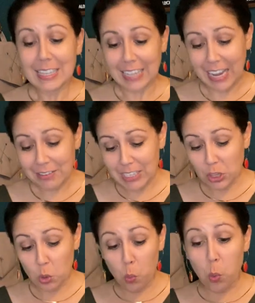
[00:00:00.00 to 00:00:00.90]
like I've
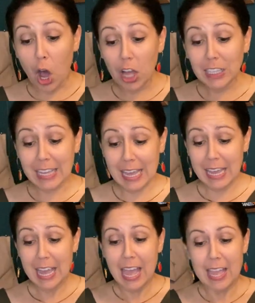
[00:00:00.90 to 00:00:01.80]
said, the
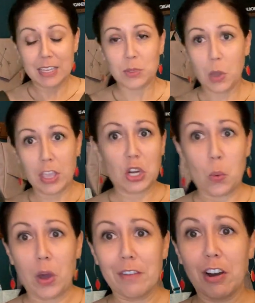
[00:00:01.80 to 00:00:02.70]
wallet is, you know,
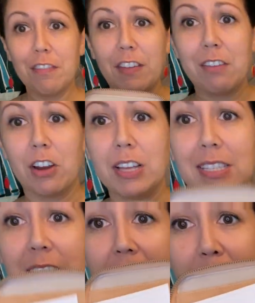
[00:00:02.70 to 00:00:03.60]
one of our
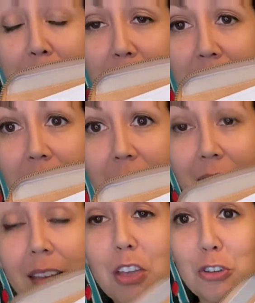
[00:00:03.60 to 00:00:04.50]
favorites, okay?
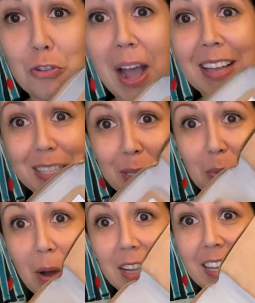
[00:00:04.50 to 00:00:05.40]
Who has
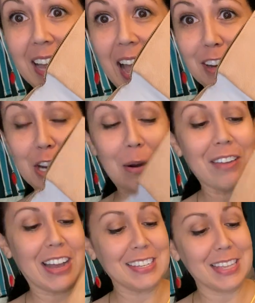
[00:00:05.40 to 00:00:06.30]
this wallet? I know
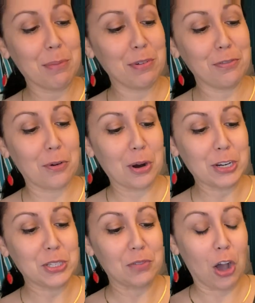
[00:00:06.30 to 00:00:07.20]
I've asked that before.
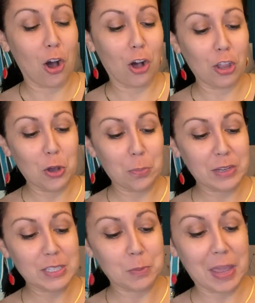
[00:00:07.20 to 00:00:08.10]
So you've got all the
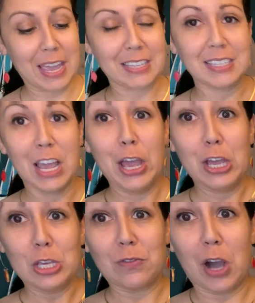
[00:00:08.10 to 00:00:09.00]
open space.
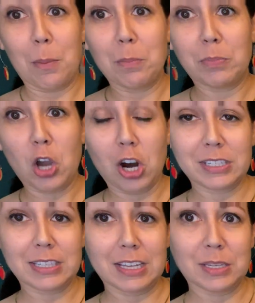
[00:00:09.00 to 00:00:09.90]
You've got
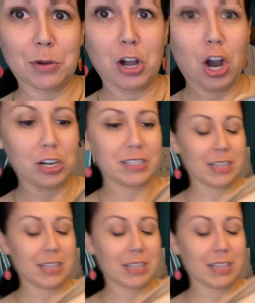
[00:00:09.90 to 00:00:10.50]
card slots upon card